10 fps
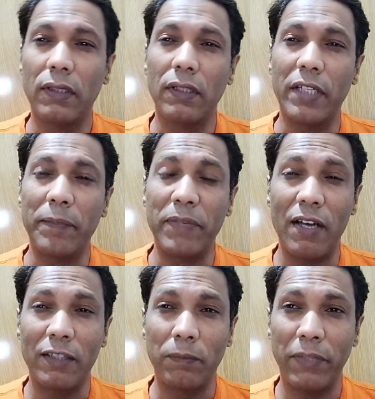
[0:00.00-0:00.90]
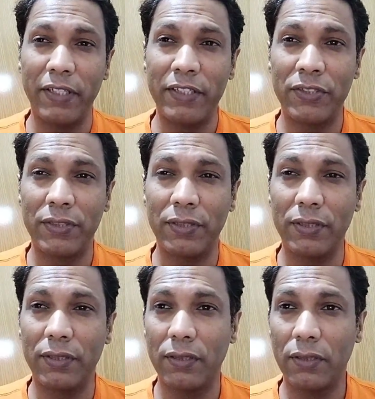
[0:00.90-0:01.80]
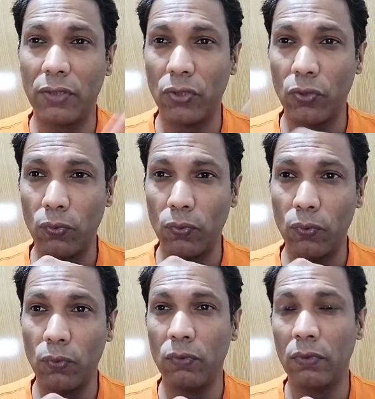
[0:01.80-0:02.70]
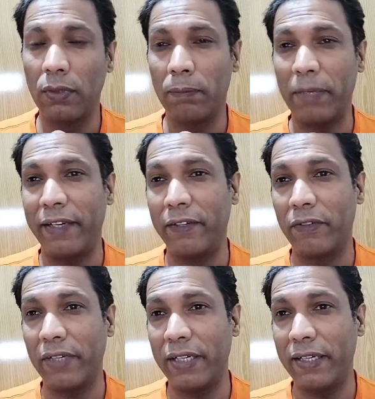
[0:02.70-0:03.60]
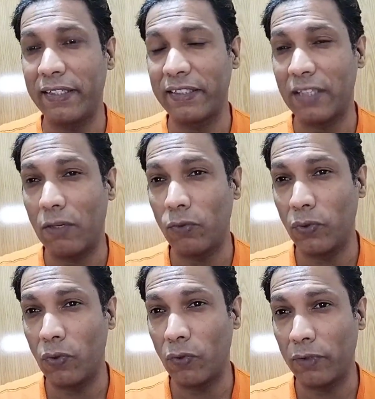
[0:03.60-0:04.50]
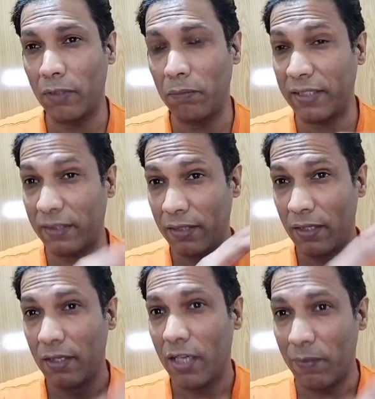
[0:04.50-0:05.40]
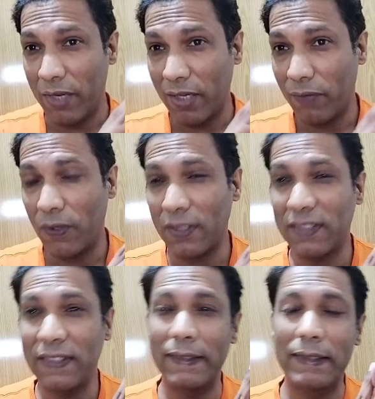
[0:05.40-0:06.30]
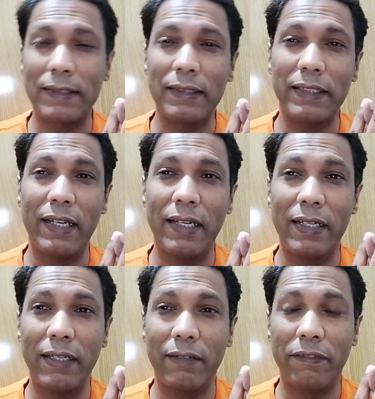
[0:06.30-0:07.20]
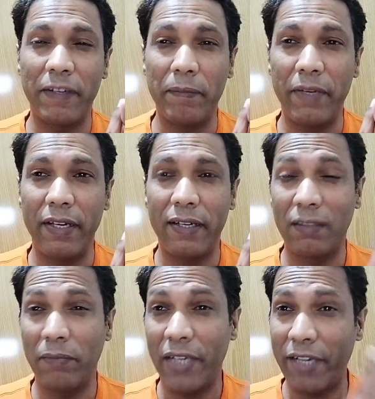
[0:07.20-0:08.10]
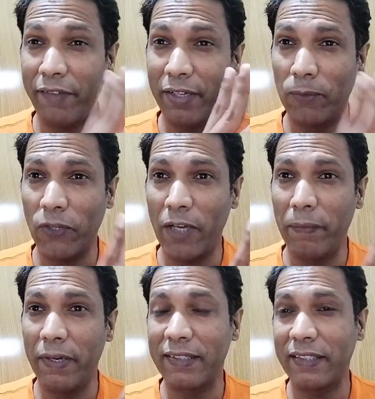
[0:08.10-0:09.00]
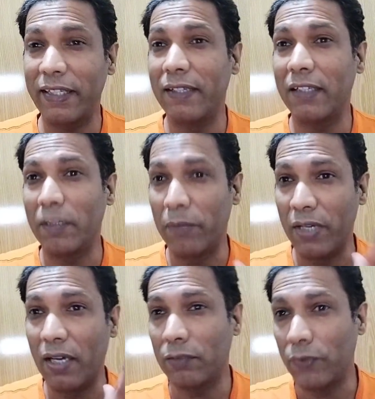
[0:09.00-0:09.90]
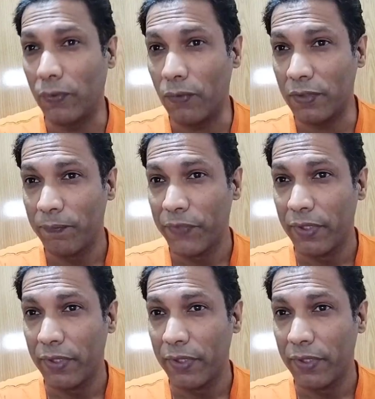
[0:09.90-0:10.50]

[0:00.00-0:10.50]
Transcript: Ibnat bridge, to penetrate South Gondar. But Amhara forces, ENDF, have made some heavy deployments in Ibnat, viewers.